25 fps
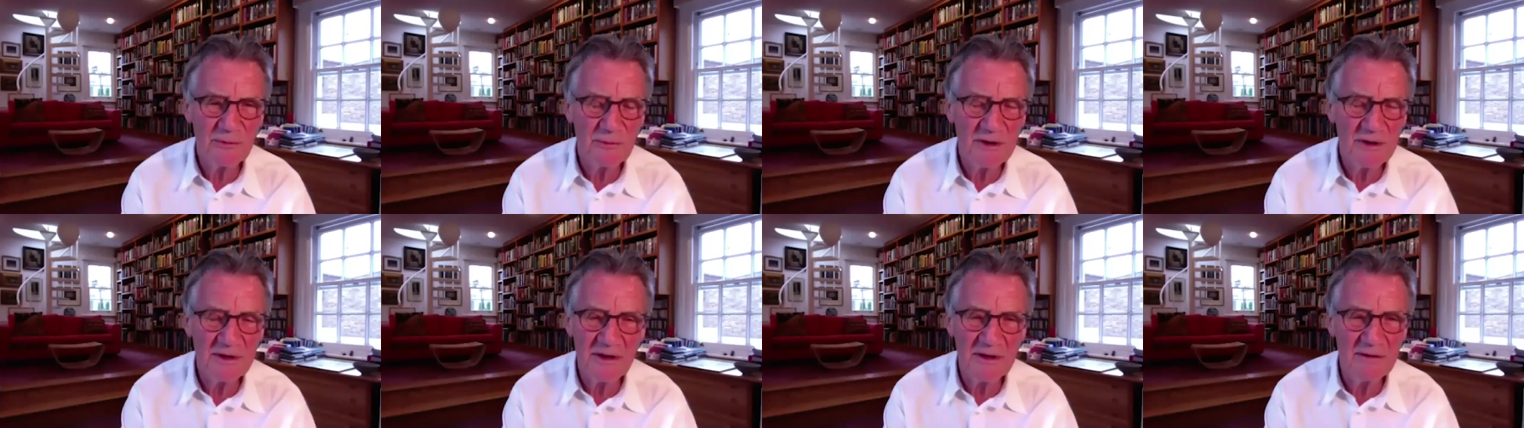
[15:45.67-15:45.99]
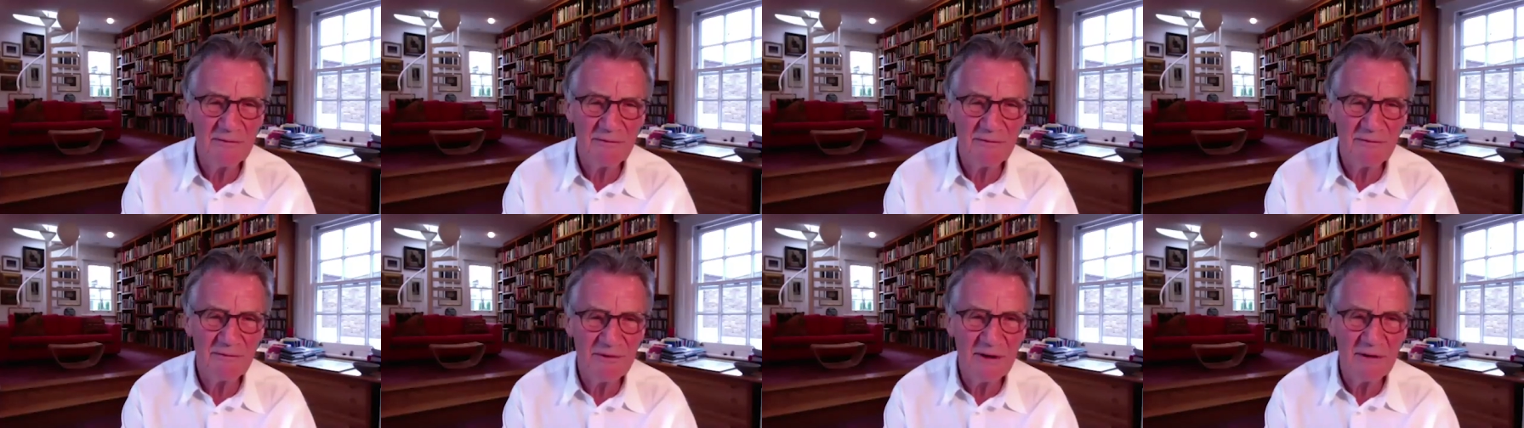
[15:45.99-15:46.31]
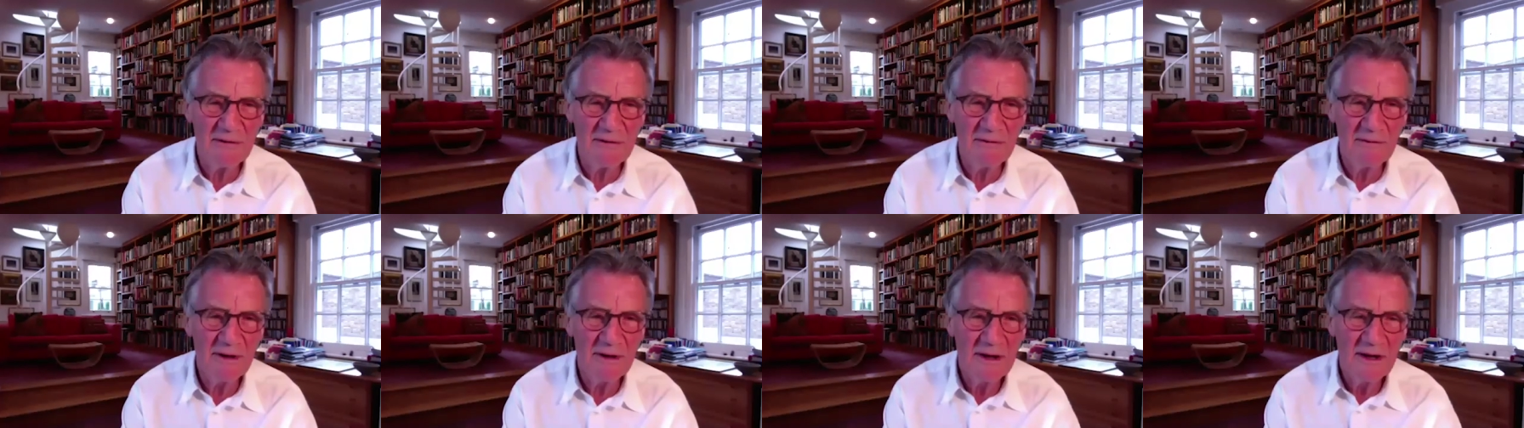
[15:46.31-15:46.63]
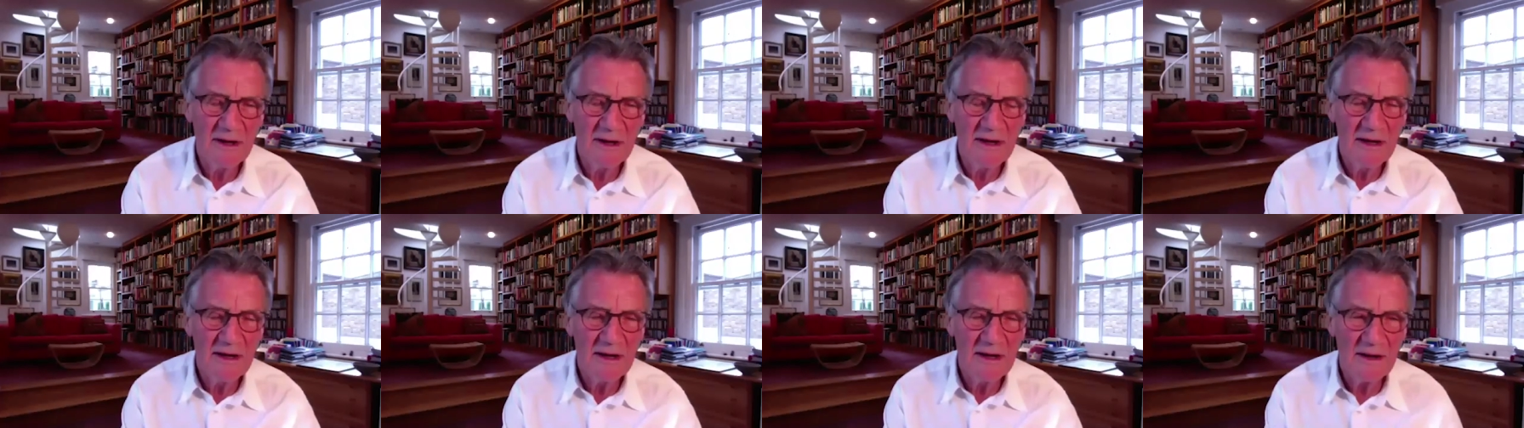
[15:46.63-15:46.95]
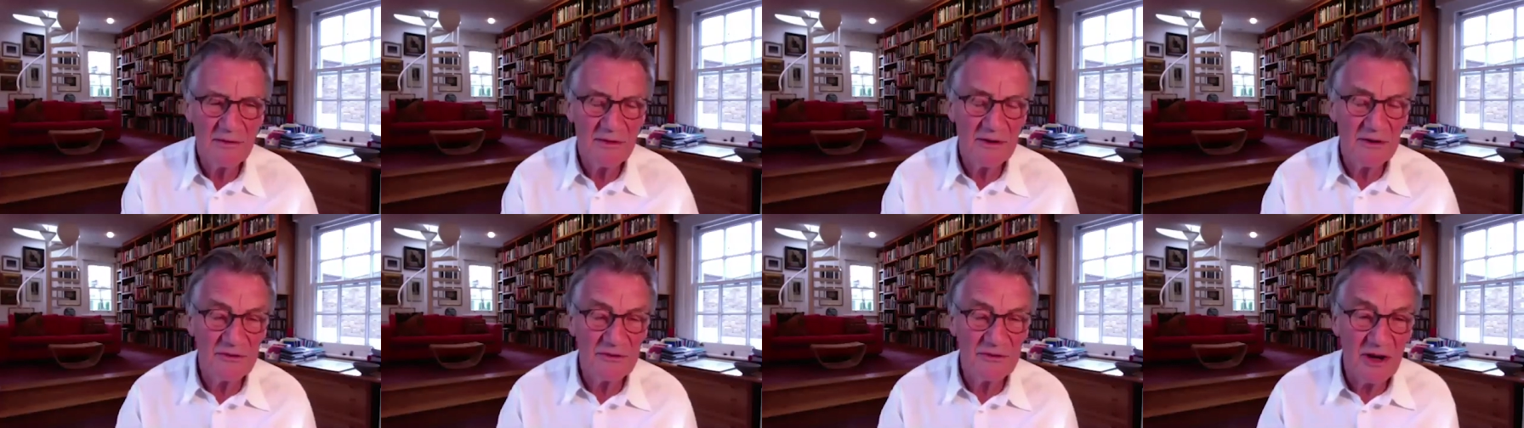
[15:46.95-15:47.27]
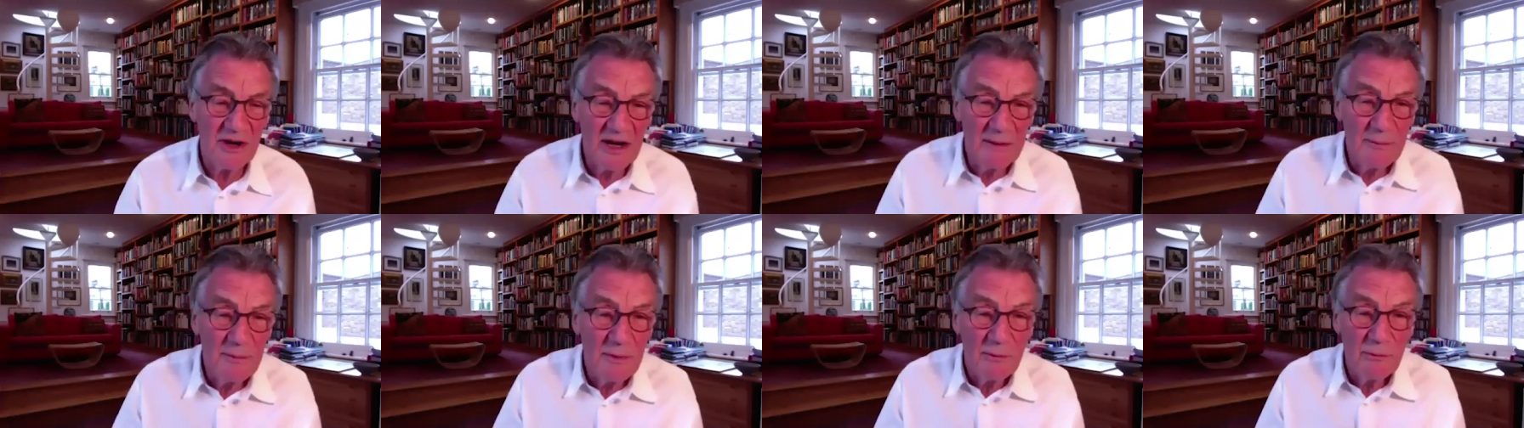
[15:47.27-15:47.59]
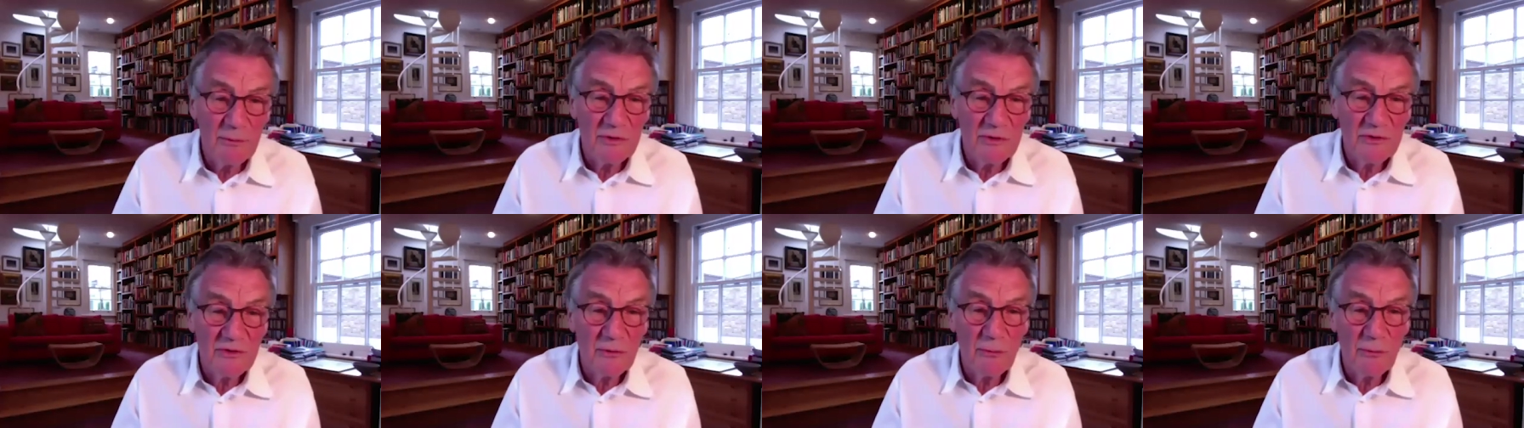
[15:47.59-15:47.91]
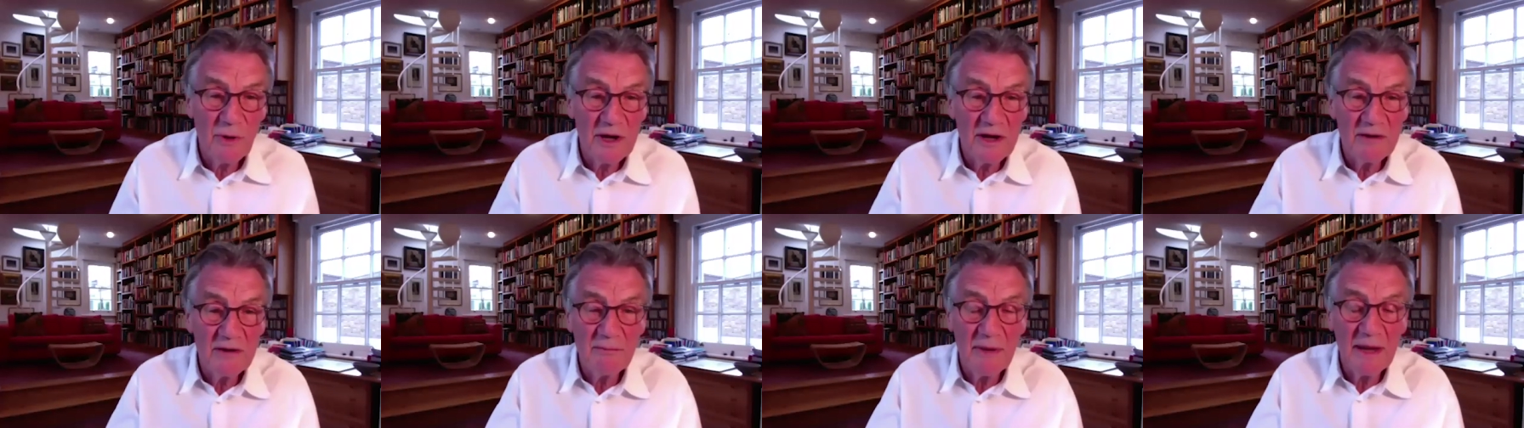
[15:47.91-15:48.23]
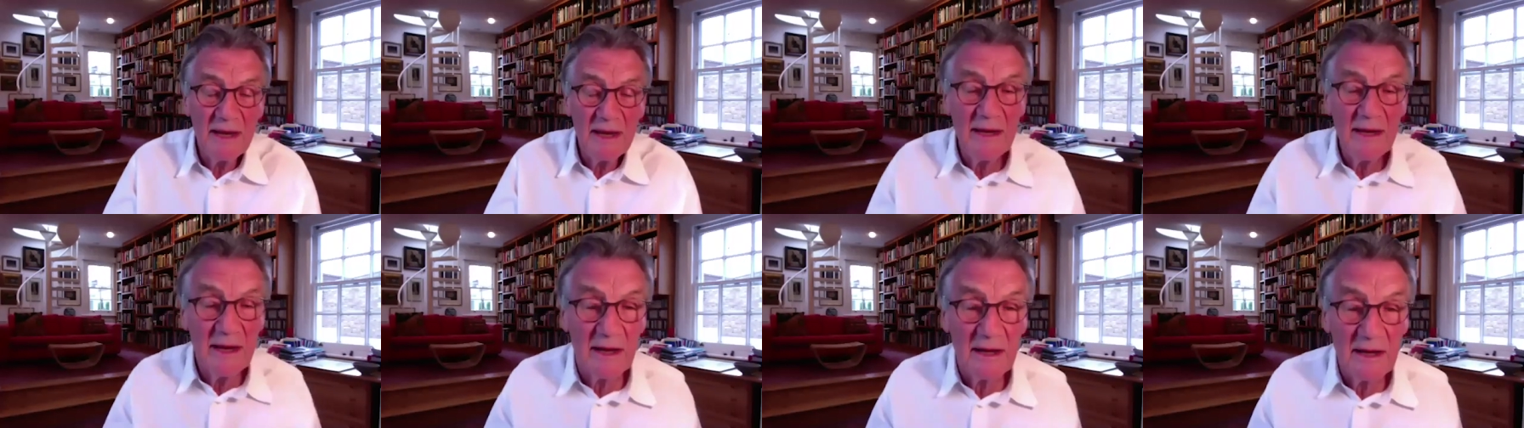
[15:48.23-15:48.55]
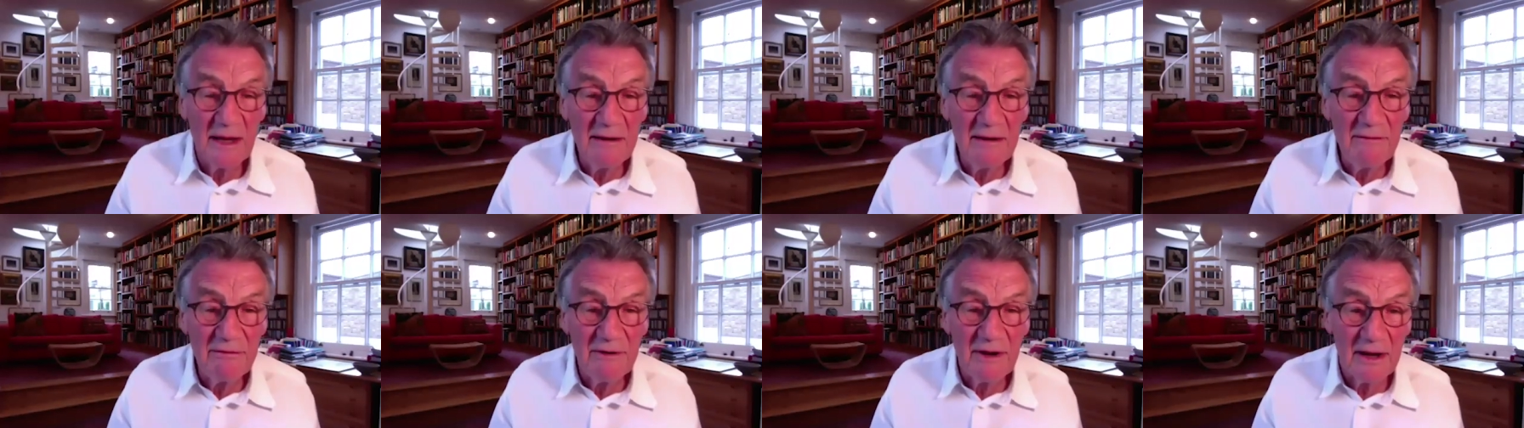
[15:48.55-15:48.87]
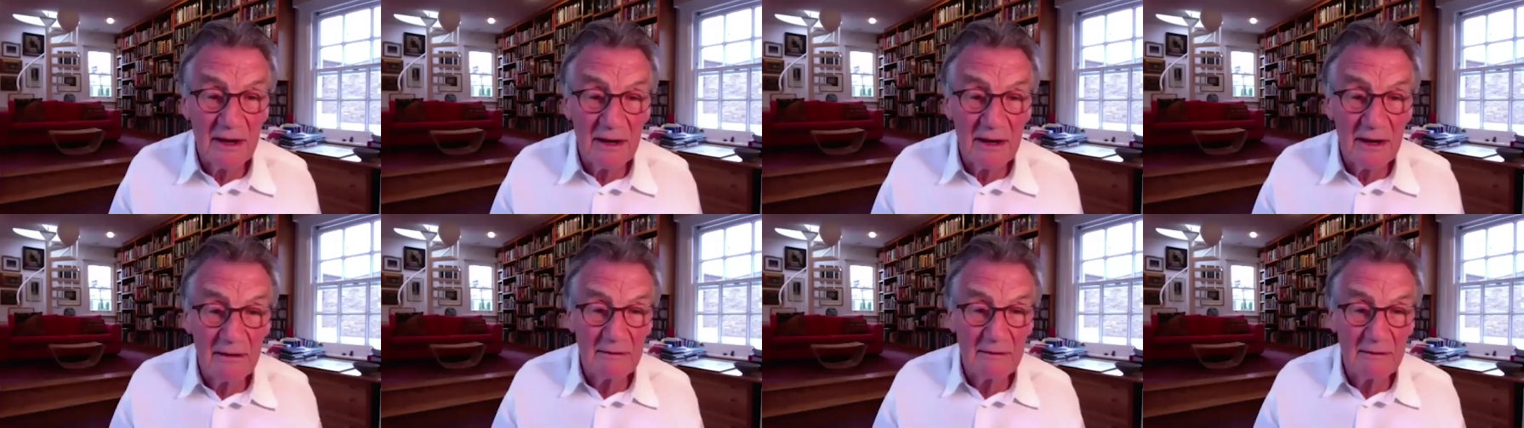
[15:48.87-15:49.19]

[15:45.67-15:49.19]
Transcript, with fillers: We didn't feel at the time it was a way of making a living.